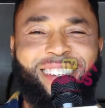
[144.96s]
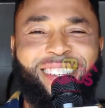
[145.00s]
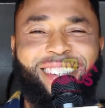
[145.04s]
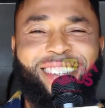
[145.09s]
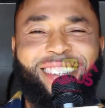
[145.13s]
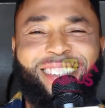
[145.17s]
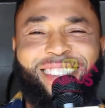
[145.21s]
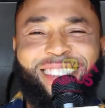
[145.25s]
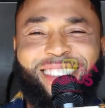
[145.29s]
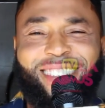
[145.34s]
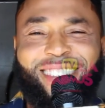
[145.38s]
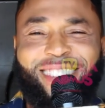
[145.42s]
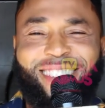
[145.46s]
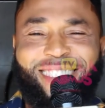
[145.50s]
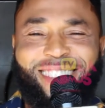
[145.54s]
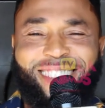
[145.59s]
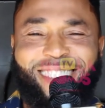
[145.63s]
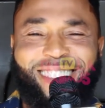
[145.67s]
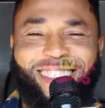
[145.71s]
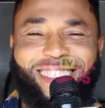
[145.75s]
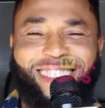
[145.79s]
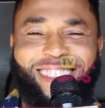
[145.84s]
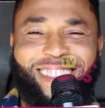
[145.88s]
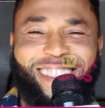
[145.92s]

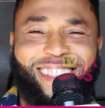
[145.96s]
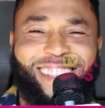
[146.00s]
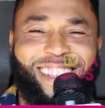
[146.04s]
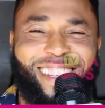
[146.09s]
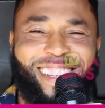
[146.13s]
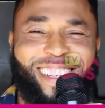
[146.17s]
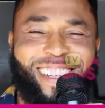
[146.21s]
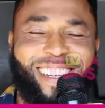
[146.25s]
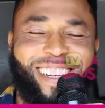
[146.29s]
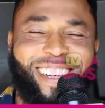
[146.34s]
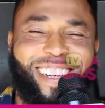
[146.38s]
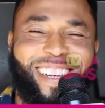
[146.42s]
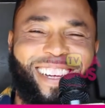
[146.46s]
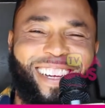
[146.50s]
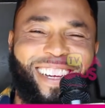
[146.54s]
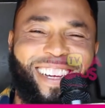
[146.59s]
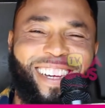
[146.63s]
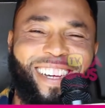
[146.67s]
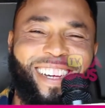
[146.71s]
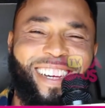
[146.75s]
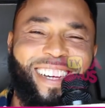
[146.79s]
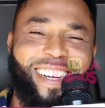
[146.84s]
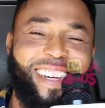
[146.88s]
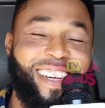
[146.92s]

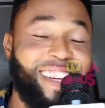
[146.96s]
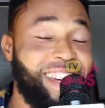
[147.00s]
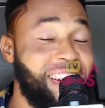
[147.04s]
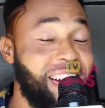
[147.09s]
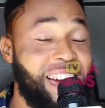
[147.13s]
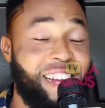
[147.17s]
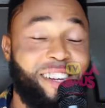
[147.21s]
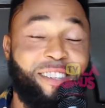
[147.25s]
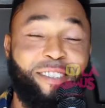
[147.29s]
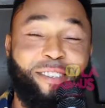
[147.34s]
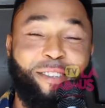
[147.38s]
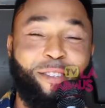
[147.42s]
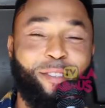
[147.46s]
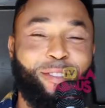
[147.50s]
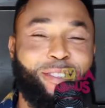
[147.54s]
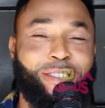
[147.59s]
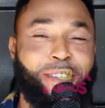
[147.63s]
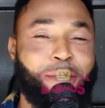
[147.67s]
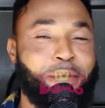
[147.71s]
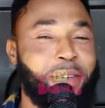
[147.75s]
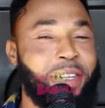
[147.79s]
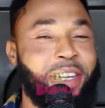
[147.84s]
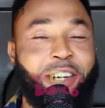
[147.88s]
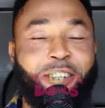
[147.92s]
I don't know,
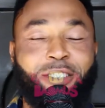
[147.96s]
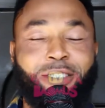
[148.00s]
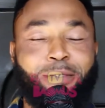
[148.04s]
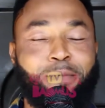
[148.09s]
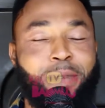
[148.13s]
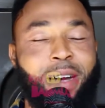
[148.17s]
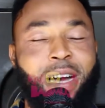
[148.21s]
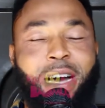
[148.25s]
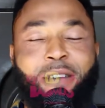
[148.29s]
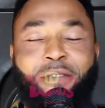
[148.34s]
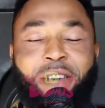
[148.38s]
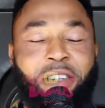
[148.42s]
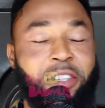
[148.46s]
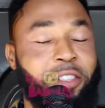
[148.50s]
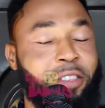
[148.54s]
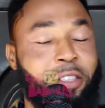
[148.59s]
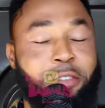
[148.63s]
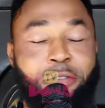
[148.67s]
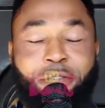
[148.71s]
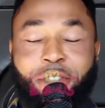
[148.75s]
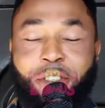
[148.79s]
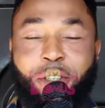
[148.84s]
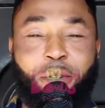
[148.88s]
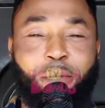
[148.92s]
somebody else might have
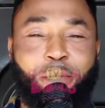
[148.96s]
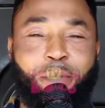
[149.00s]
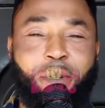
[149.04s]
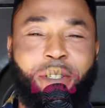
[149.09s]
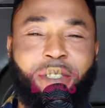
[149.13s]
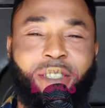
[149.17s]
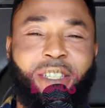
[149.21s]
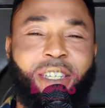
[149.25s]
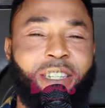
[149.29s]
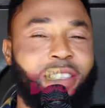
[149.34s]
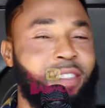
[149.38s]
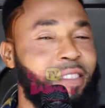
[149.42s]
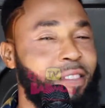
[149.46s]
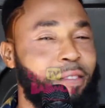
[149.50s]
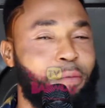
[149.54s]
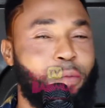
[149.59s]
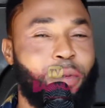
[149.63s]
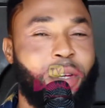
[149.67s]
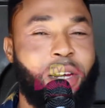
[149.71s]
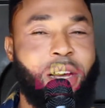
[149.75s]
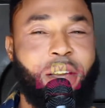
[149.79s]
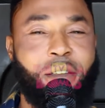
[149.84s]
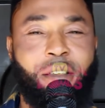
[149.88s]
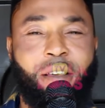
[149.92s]
another view, but that's
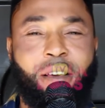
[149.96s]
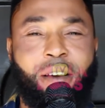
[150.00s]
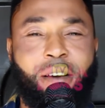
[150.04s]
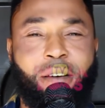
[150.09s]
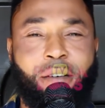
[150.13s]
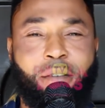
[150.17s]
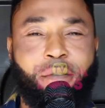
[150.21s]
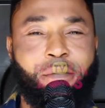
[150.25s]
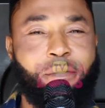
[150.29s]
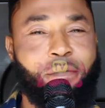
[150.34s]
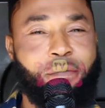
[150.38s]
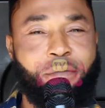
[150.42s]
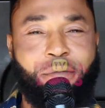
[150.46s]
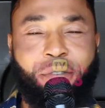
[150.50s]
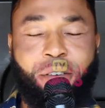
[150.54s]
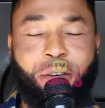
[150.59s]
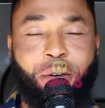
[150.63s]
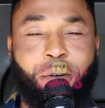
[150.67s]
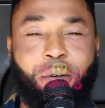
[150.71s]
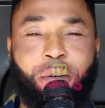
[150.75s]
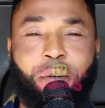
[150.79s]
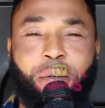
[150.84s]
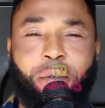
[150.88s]
what I feel.